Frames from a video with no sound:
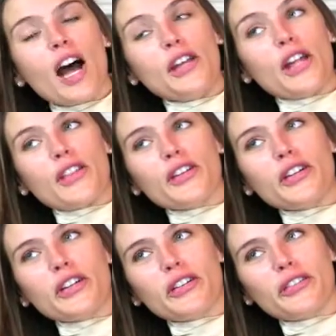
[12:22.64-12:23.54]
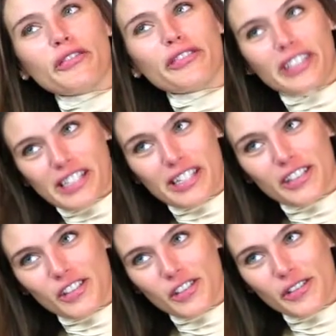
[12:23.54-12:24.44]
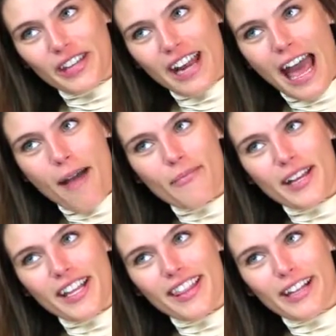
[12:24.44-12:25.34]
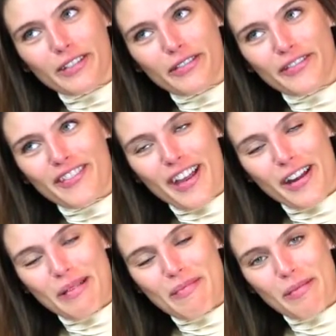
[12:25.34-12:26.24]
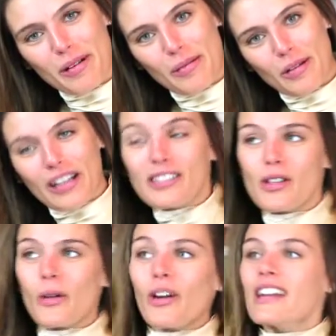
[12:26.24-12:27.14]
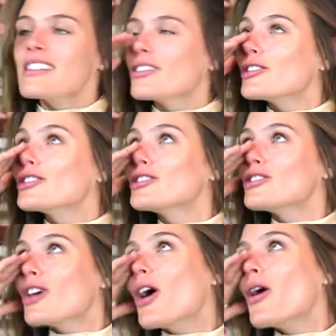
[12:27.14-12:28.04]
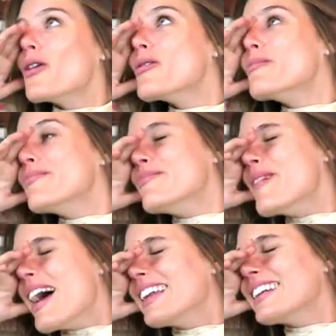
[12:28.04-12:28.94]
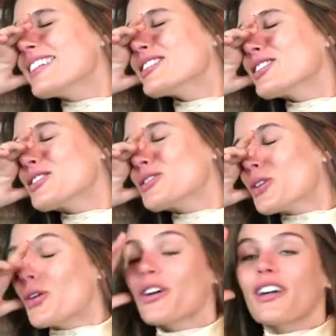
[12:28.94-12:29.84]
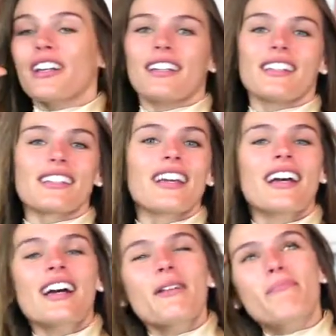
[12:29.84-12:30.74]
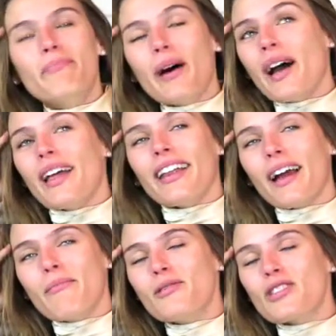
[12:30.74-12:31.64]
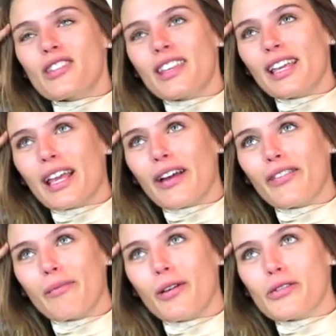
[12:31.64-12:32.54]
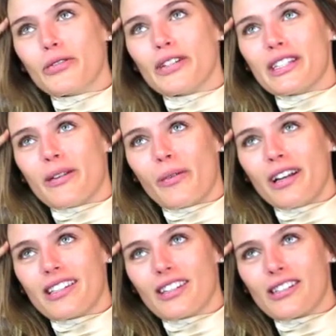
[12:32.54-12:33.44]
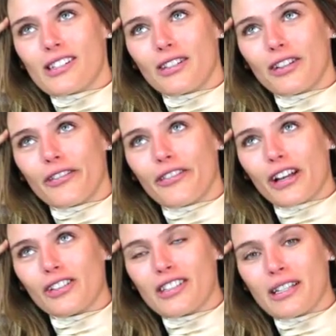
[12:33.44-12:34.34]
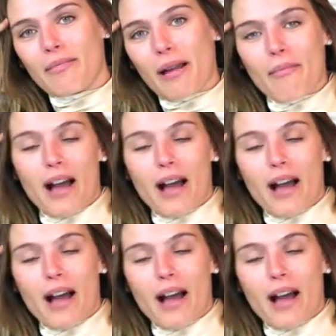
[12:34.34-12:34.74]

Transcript: Another recent shoot that happened that's very memorable. It's so crazy. There's so many stories, but I'm just thinking of the most recent ones because they're the freshest in my